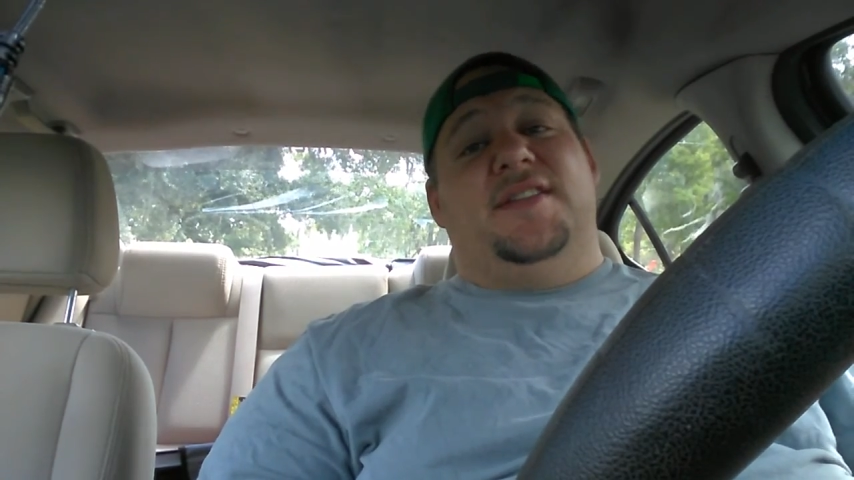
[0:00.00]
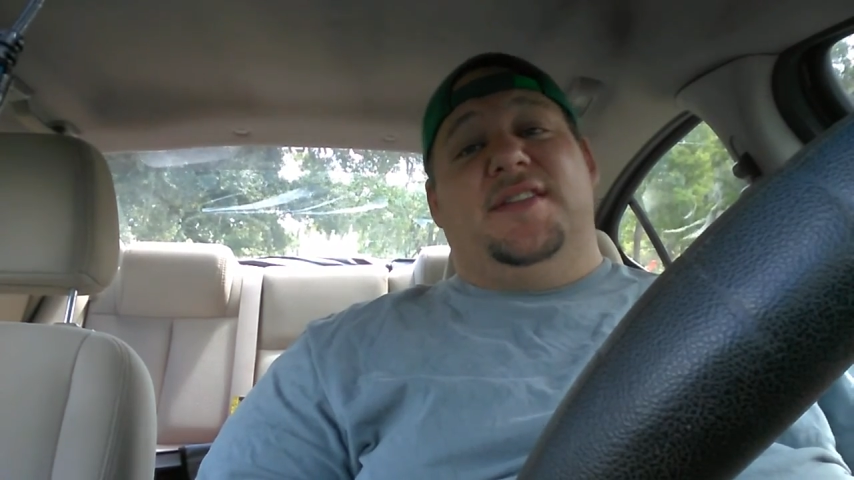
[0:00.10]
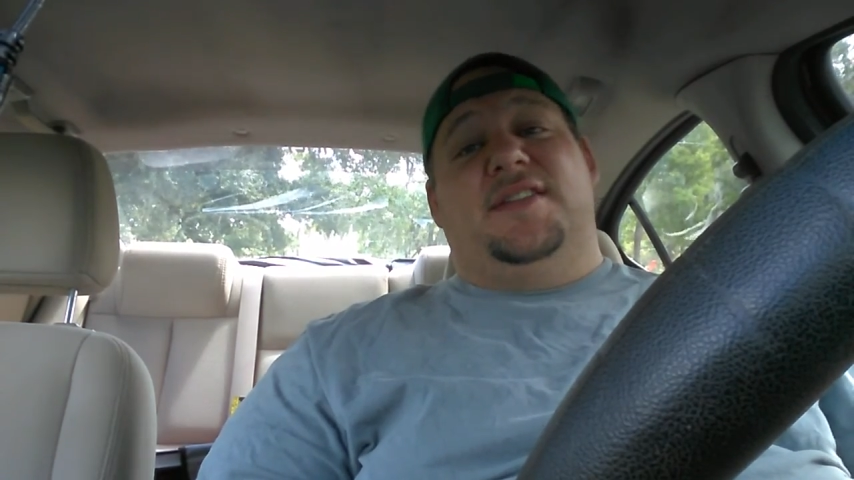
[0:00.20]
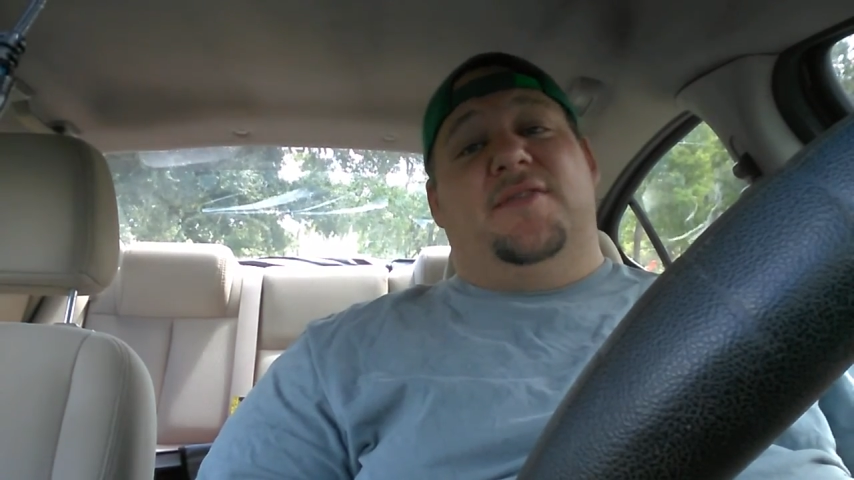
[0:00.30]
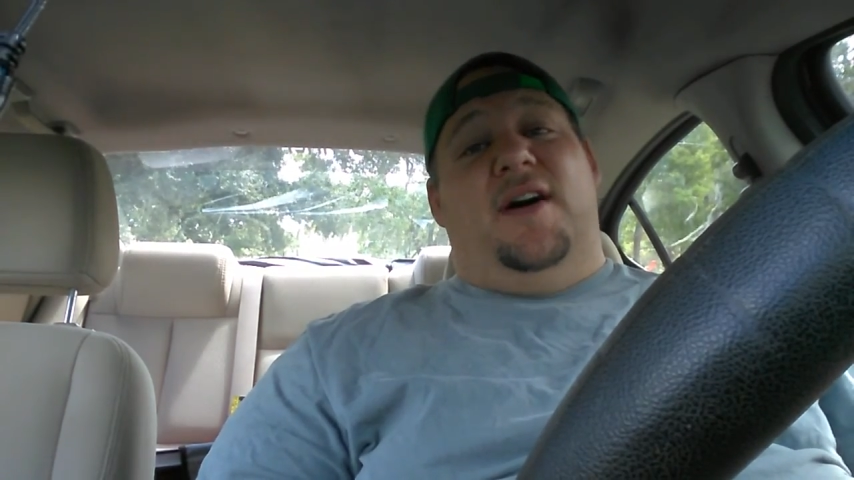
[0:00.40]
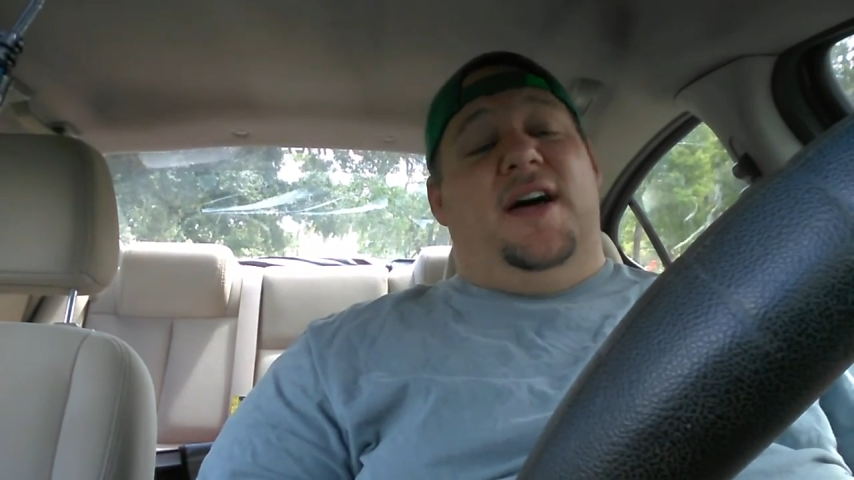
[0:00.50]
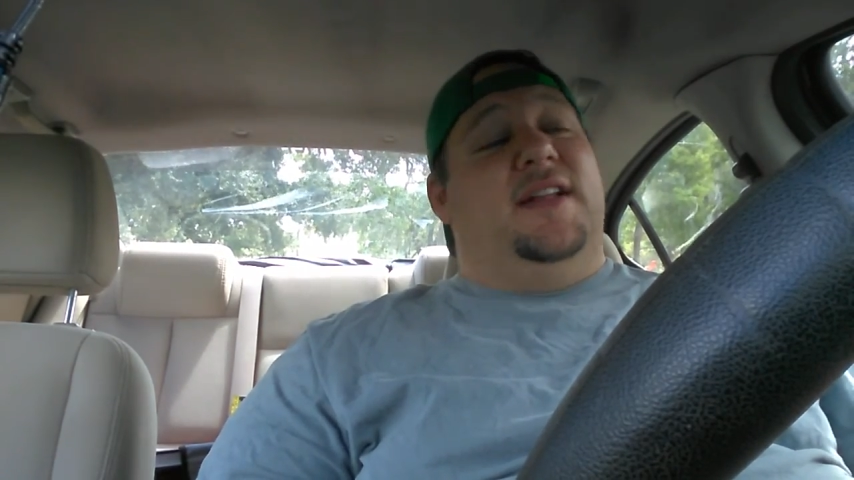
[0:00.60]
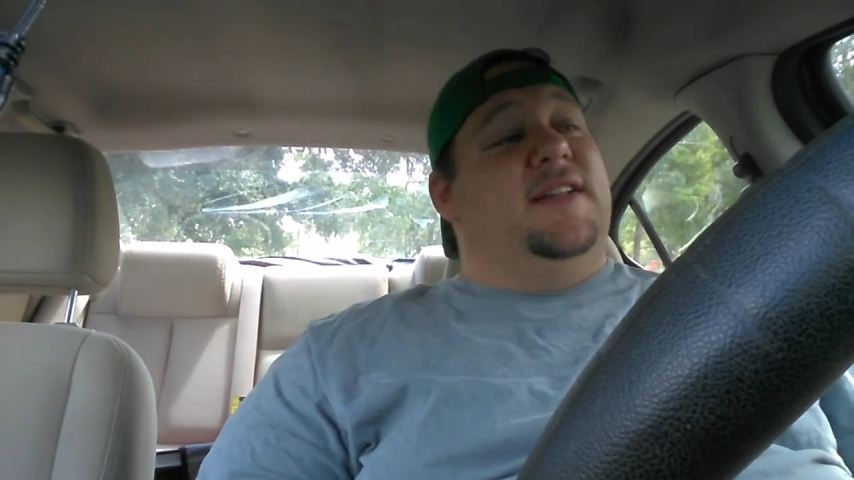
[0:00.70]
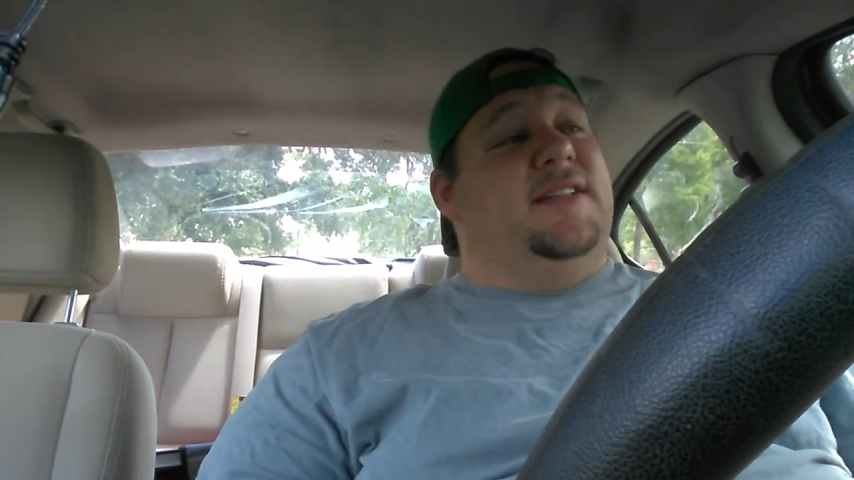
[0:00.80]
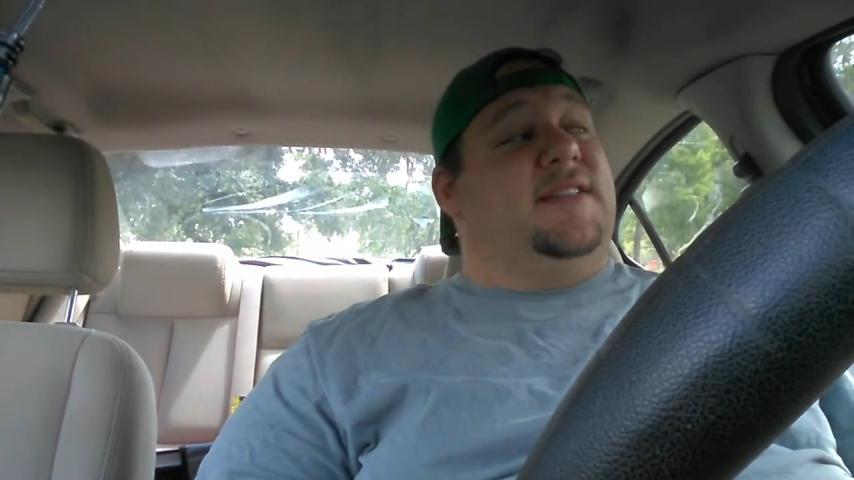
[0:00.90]
to this quad.
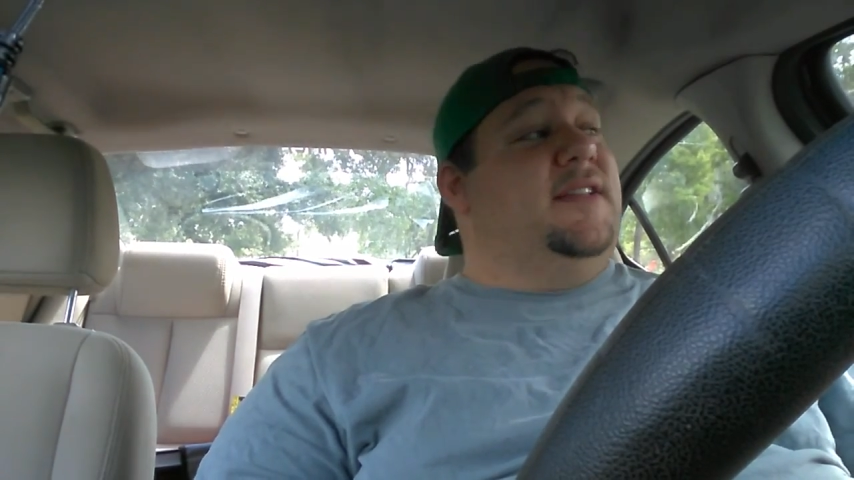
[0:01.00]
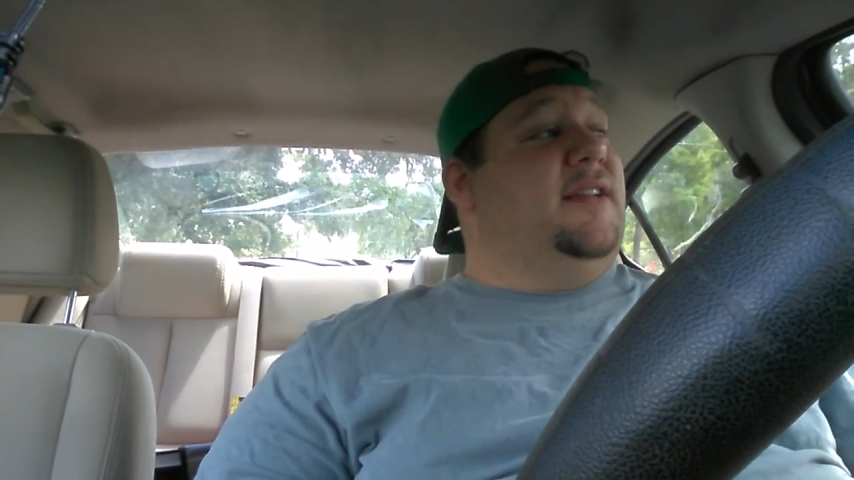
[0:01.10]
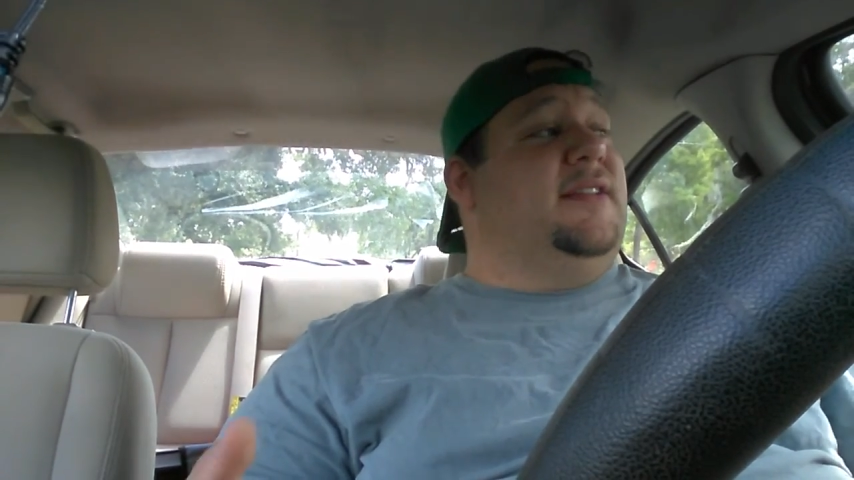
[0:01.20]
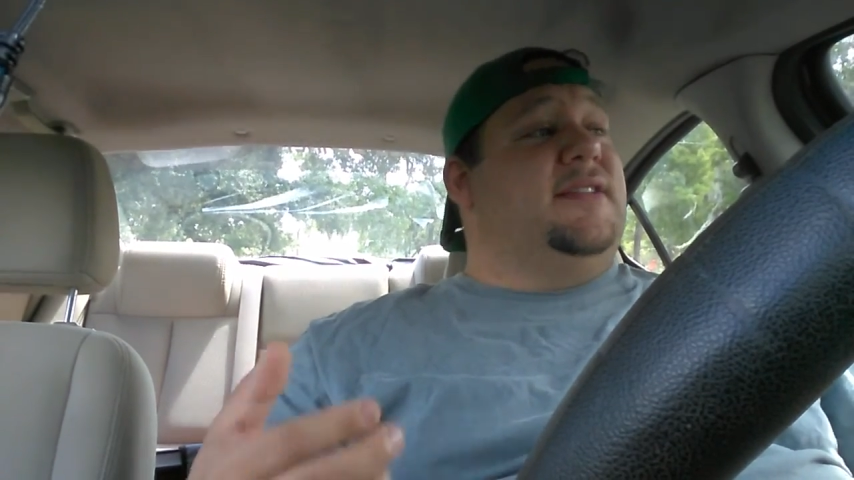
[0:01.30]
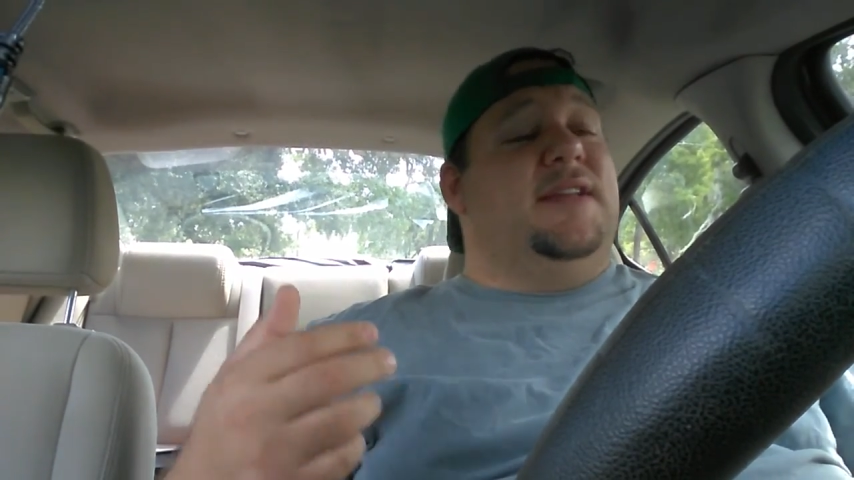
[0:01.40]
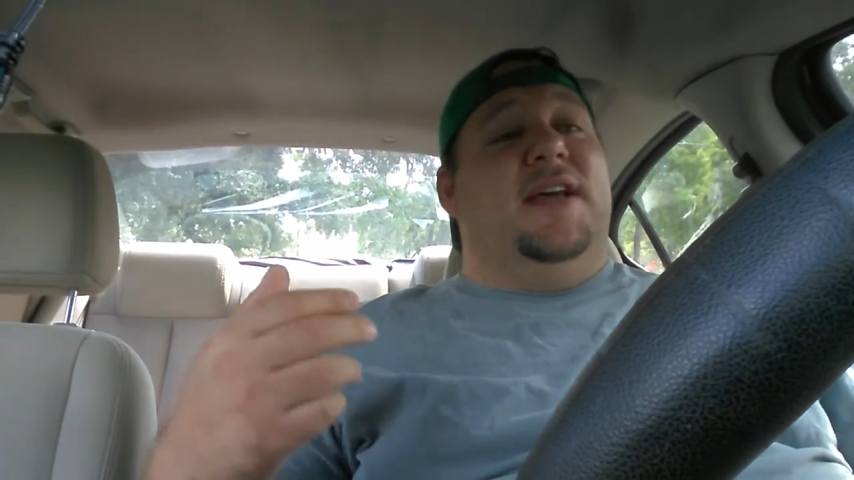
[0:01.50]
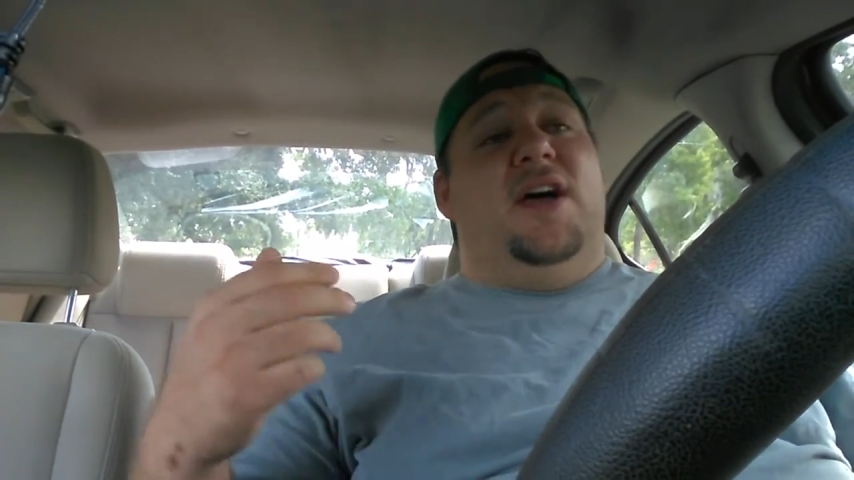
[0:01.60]
It is, it is.